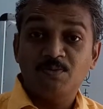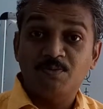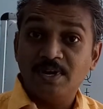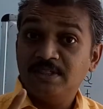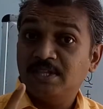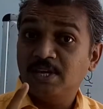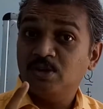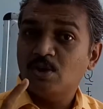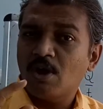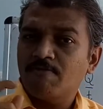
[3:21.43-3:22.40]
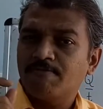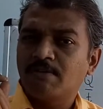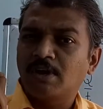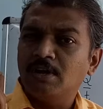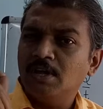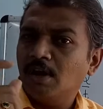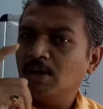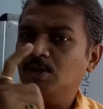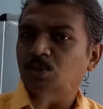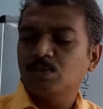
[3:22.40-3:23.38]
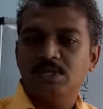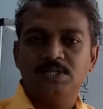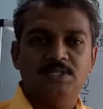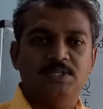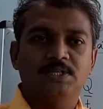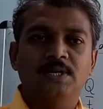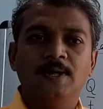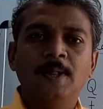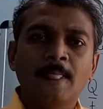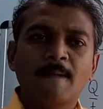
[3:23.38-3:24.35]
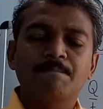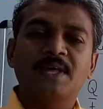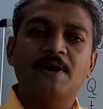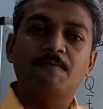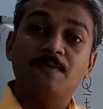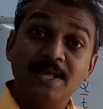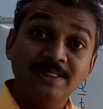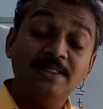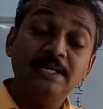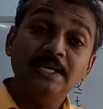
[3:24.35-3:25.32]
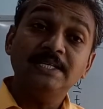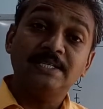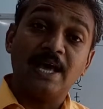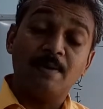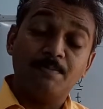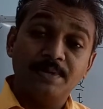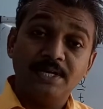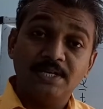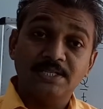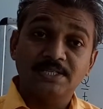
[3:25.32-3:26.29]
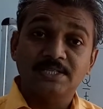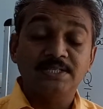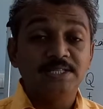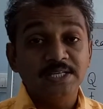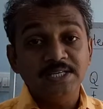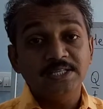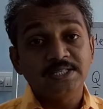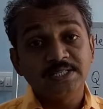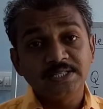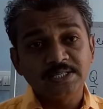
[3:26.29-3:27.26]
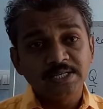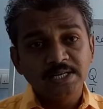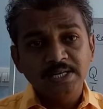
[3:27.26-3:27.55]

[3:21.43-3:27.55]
one thing you have clearly noticed, that when these apparatus, these